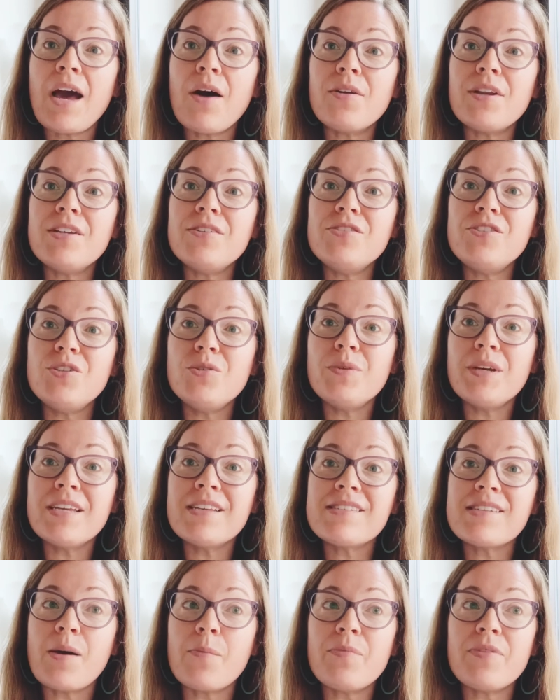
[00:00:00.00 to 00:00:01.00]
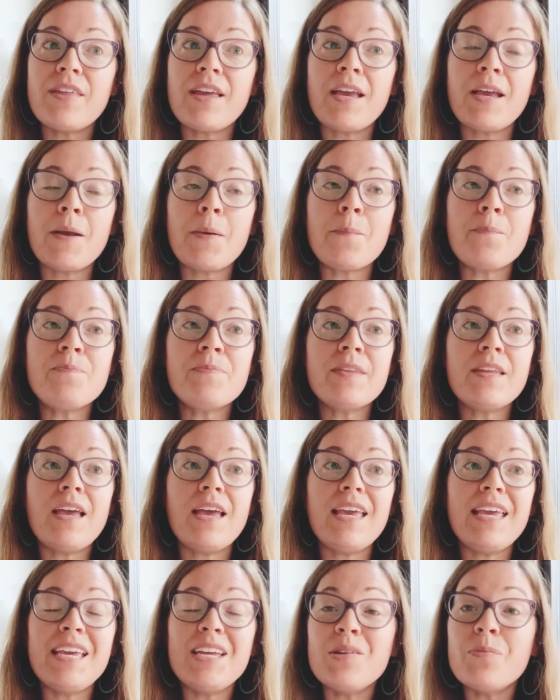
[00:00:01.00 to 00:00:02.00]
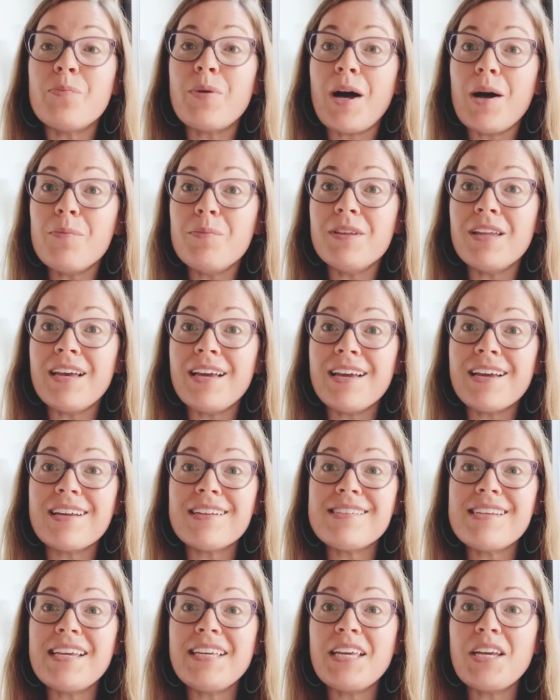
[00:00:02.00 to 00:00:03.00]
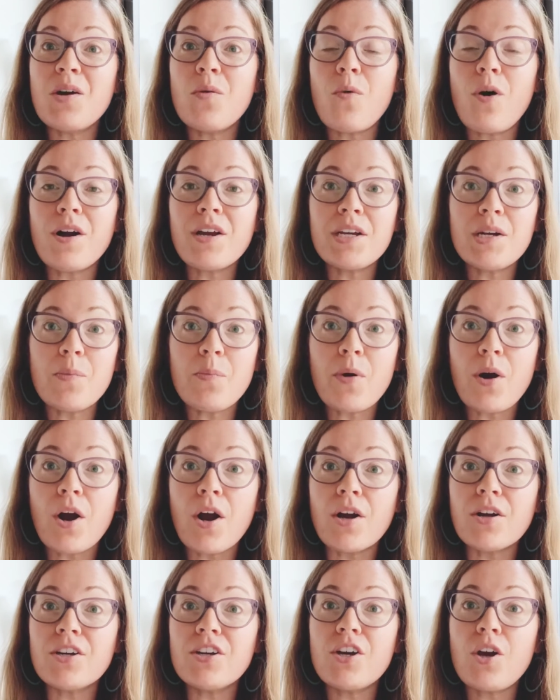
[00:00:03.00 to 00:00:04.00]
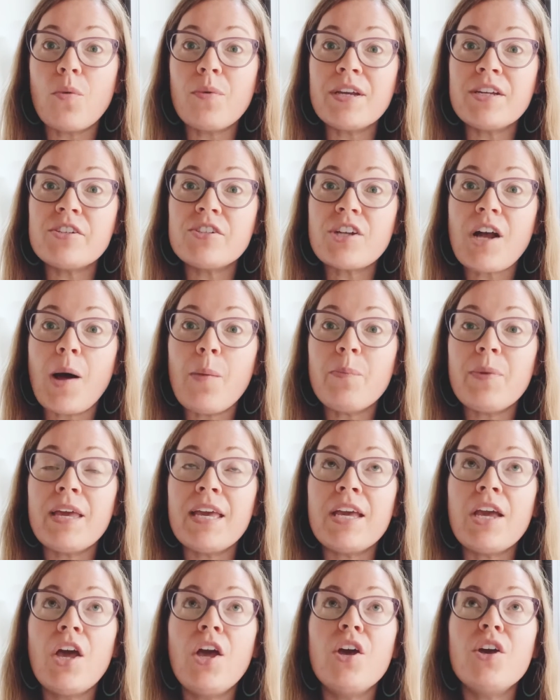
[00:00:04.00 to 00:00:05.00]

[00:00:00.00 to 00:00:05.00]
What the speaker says: out and doing something in public, taking a walk in a park, going shopping,